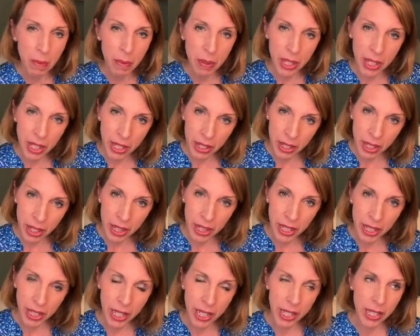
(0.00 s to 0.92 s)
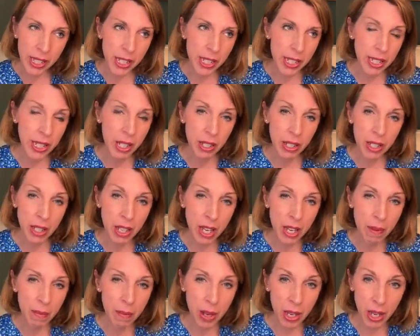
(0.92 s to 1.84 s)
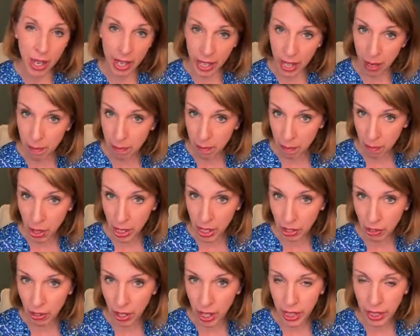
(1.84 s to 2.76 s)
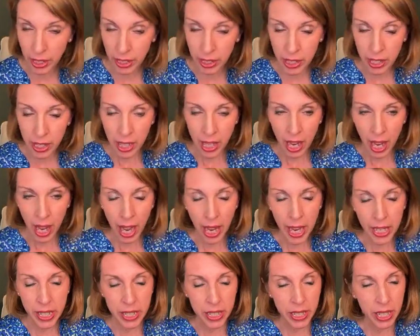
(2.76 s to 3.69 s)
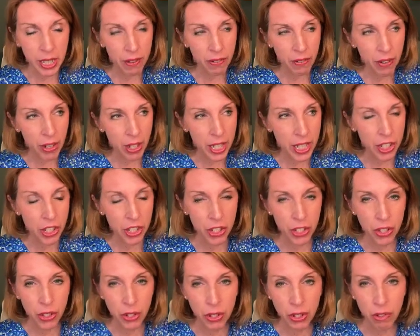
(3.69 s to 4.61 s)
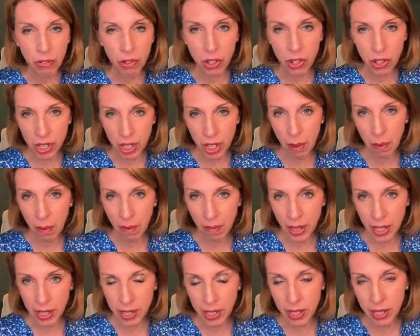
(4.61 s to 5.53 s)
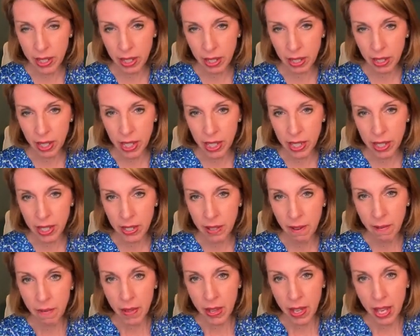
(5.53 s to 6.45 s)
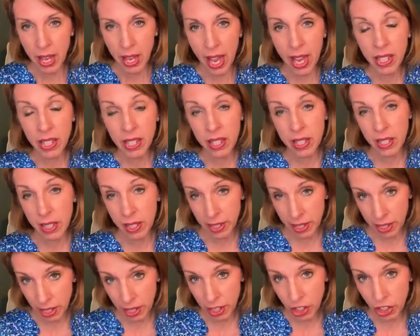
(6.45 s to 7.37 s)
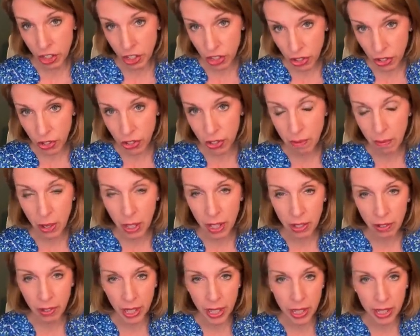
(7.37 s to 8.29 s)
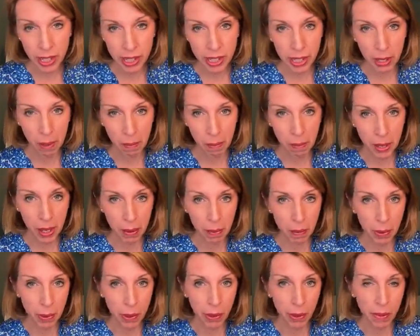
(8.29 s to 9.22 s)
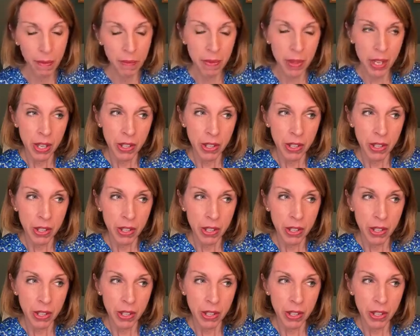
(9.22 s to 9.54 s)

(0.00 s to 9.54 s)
But the other thing is that I get migraine. And if I do the wrong type of exercise can induce migraine in some people.